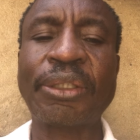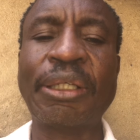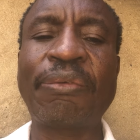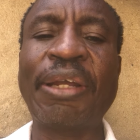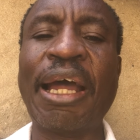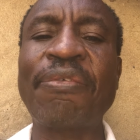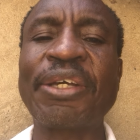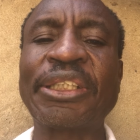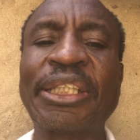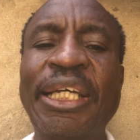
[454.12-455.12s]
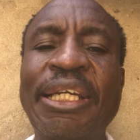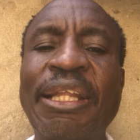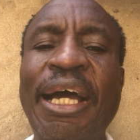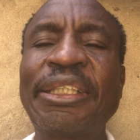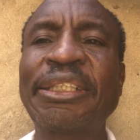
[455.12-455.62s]
even having said
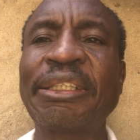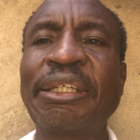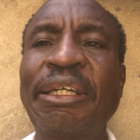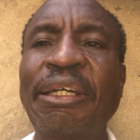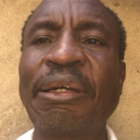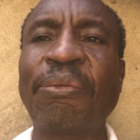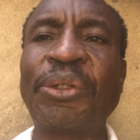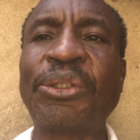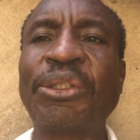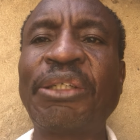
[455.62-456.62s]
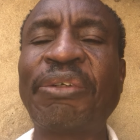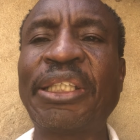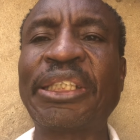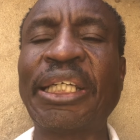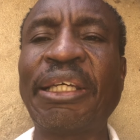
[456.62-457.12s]
that, we should even
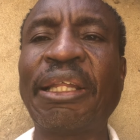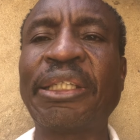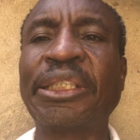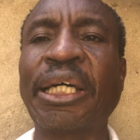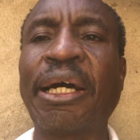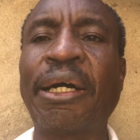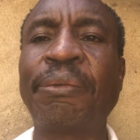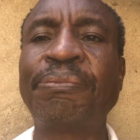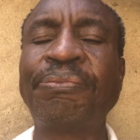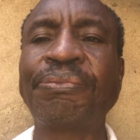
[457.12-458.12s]
say that um,